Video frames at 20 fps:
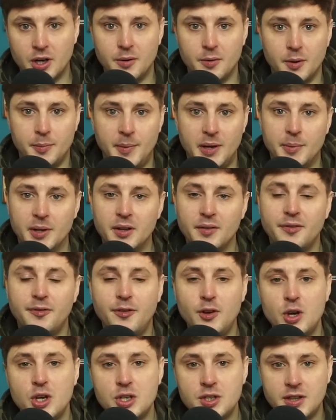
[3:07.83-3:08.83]
with me, but the
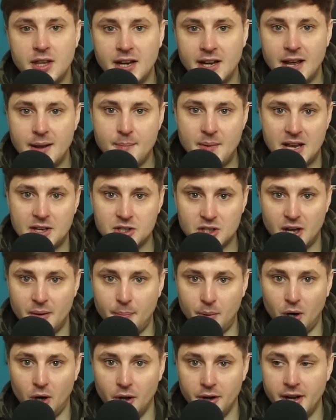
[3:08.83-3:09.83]
first thing they messed
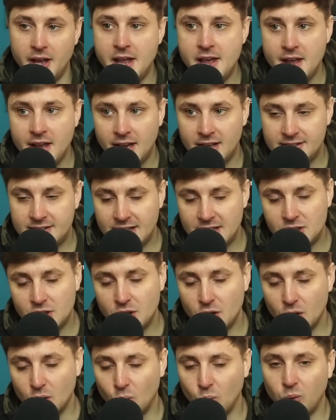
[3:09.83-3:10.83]
up on is they
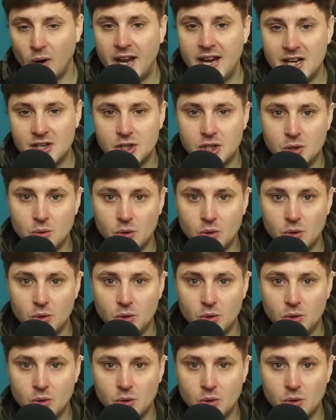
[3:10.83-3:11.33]
took way too